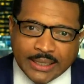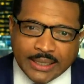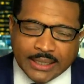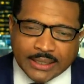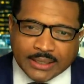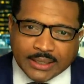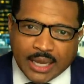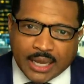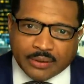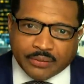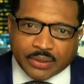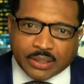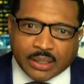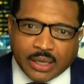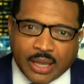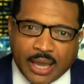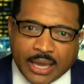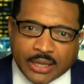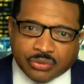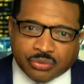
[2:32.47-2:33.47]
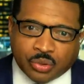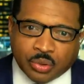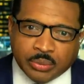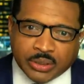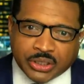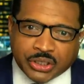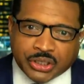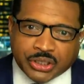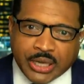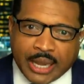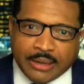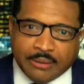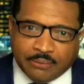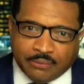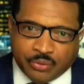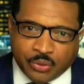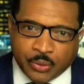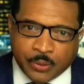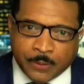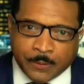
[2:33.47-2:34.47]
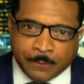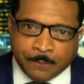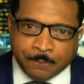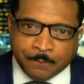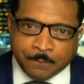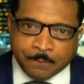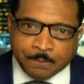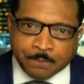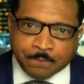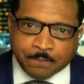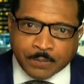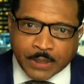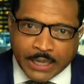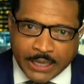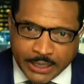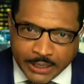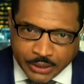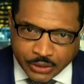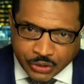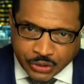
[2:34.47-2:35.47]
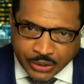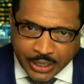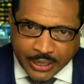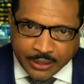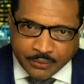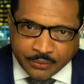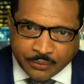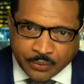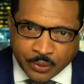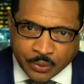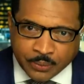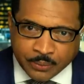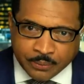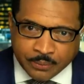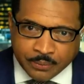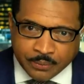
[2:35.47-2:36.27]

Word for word: inside of a classroom is shameful. It is shameful.